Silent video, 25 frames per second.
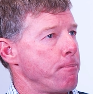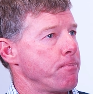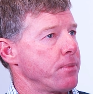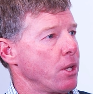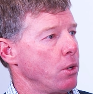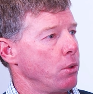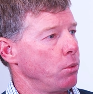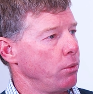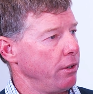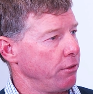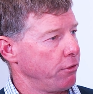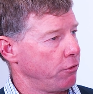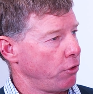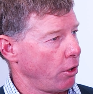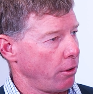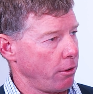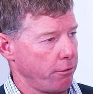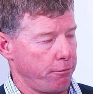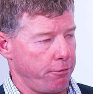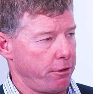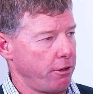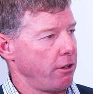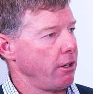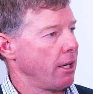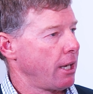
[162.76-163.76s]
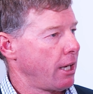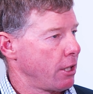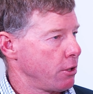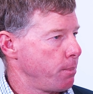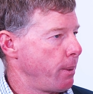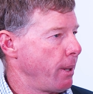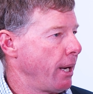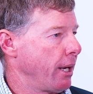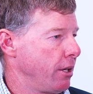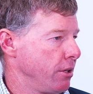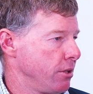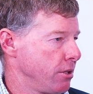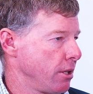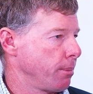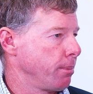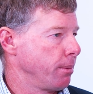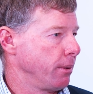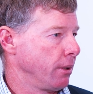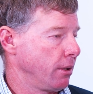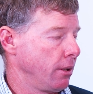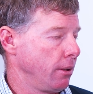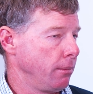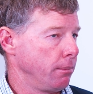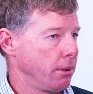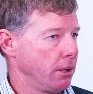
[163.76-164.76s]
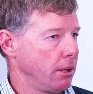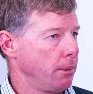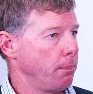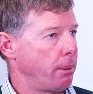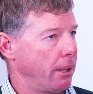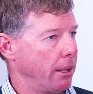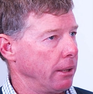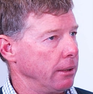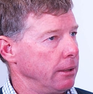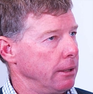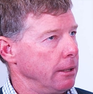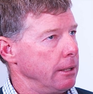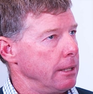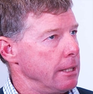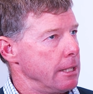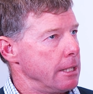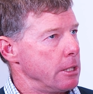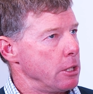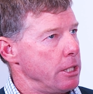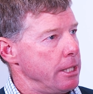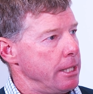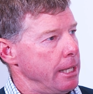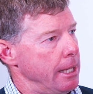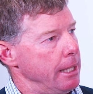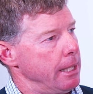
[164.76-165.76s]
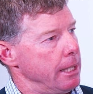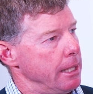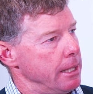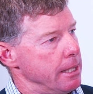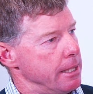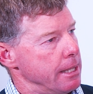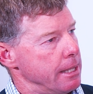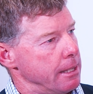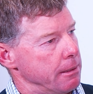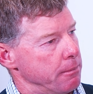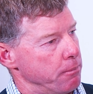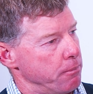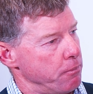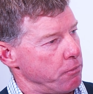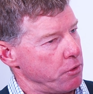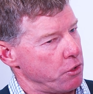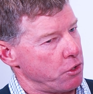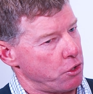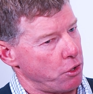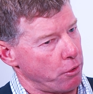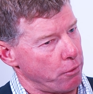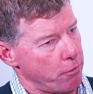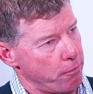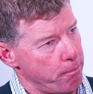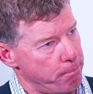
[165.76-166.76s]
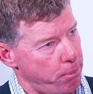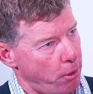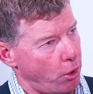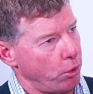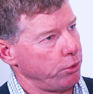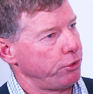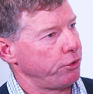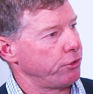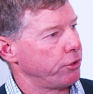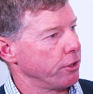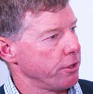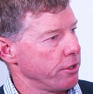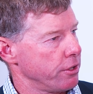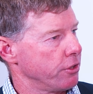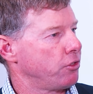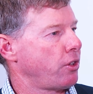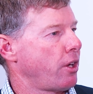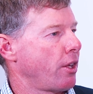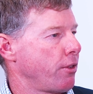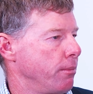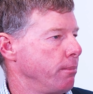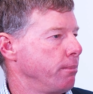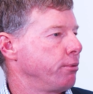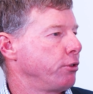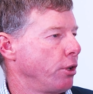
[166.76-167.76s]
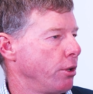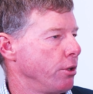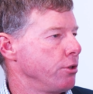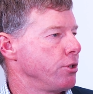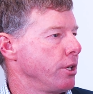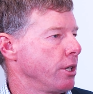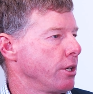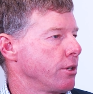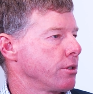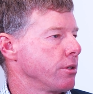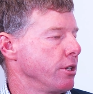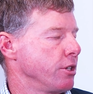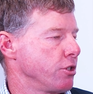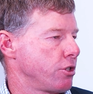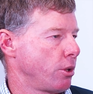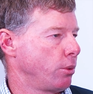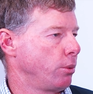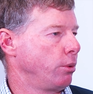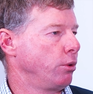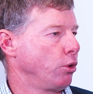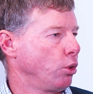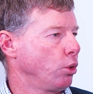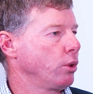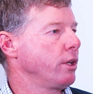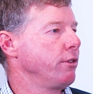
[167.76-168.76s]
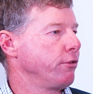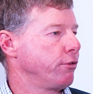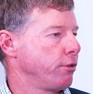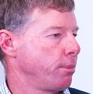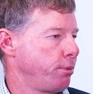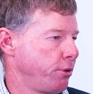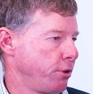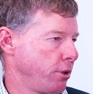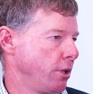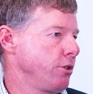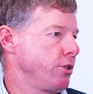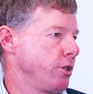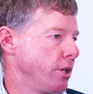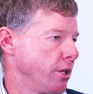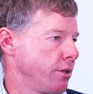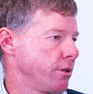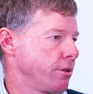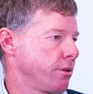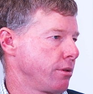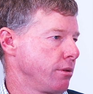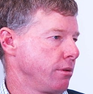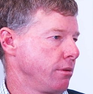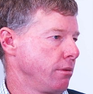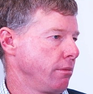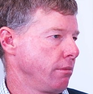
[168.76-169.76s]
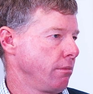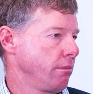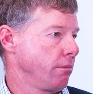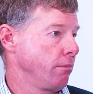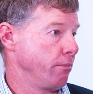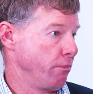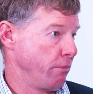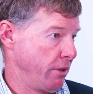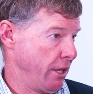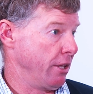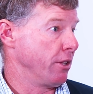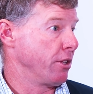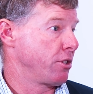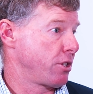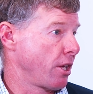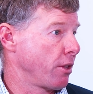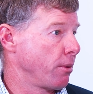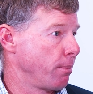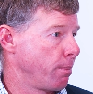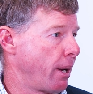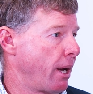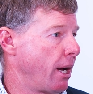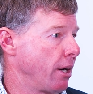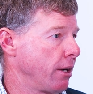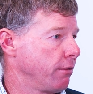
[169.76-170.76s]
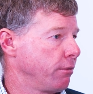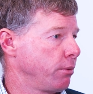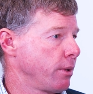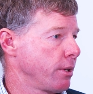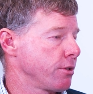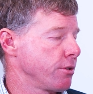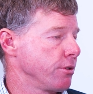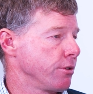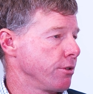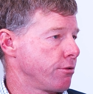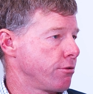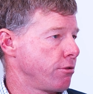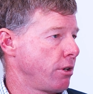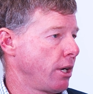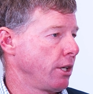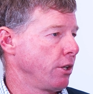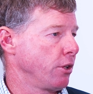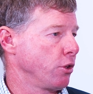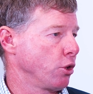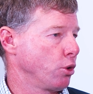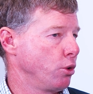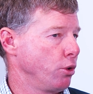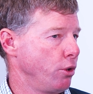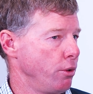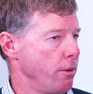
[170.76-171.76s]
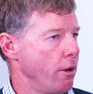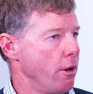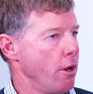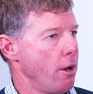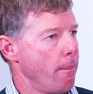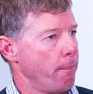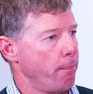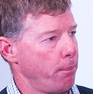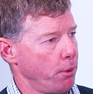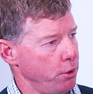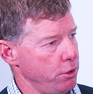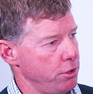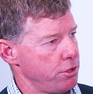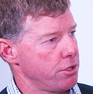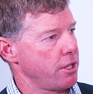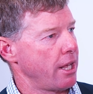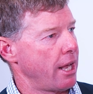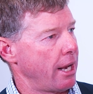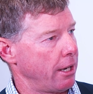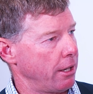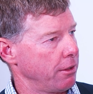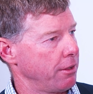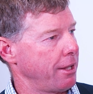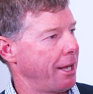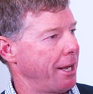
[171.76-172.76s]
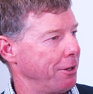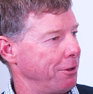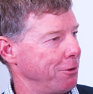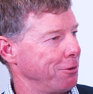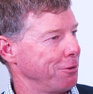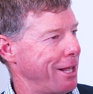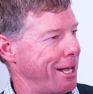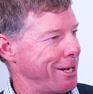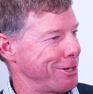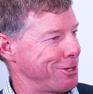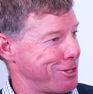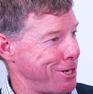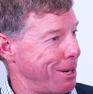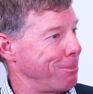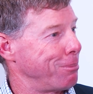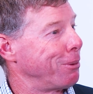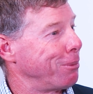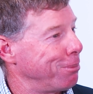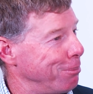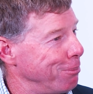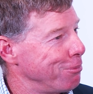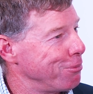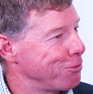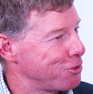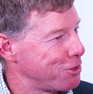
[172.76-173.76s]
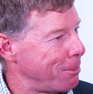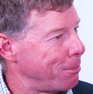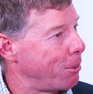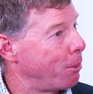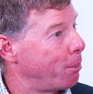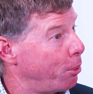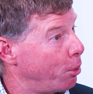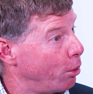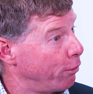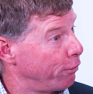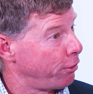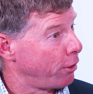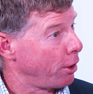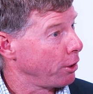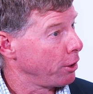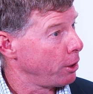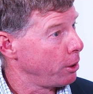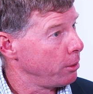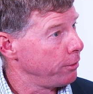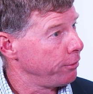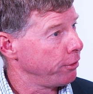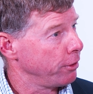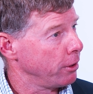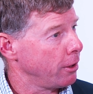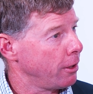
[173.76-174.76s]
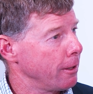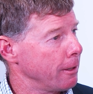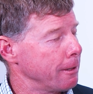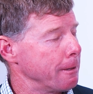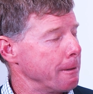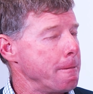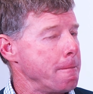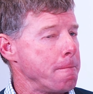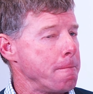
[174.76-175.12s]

We've got a very large package up in the Kimberley, but needed to bolster the southern projects. And so we were looking for projects in the southern part of Western Australia that could boost that summer portfolio, if you like,